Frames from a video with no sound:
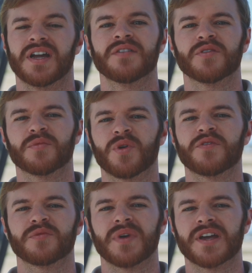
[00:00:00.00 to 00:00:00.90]
For more
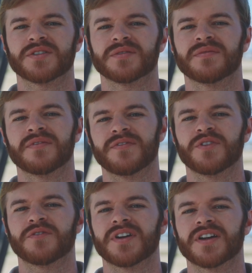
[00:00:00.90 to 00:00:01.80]
information,
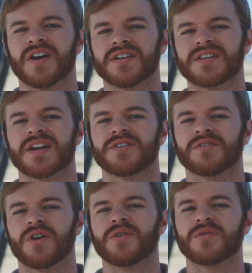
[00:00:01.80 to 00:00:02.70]
feel free to contact your
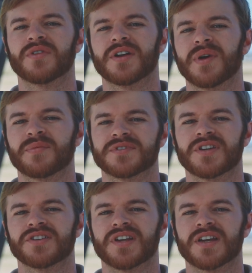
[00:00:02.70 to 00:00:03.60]
local Greenway
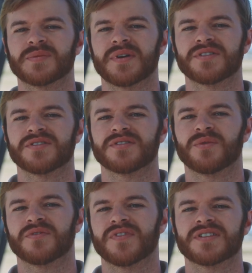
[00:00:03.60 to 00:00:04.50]
Precision Ag specialist
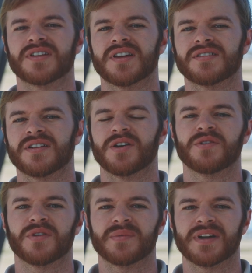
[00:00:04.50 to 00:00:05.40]
or visit us at
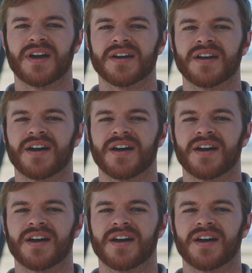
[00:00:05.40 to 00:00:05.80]
gogreenway.com.